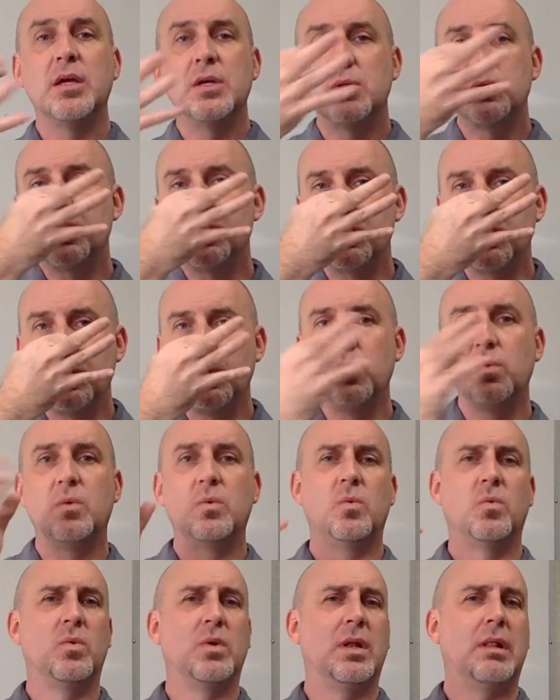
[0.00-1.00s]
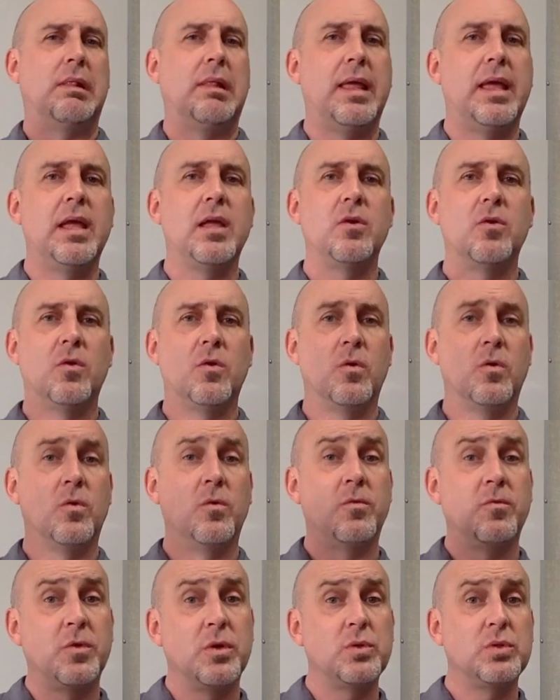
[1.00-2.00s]
soon, later,
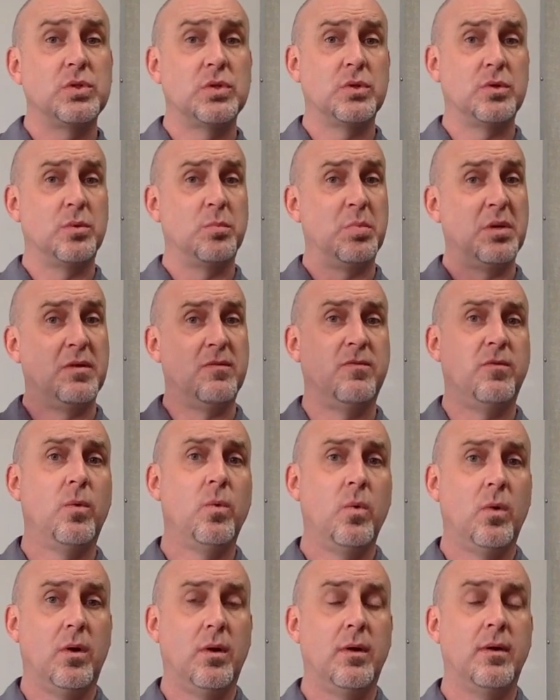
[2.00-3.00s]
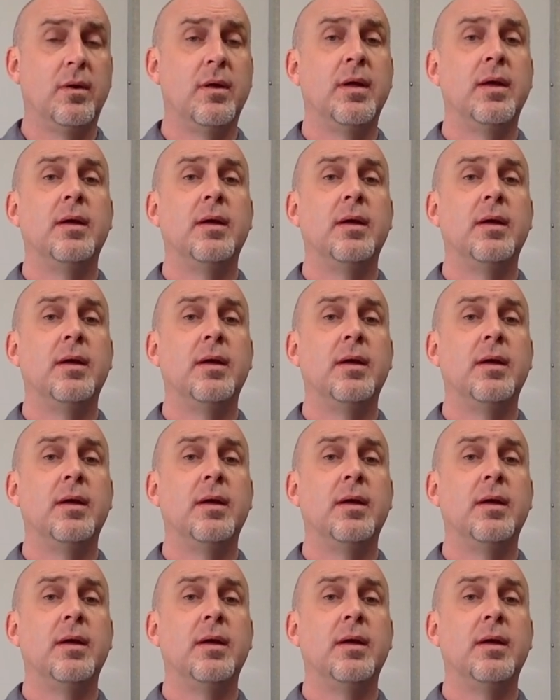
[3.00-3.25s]
future, before.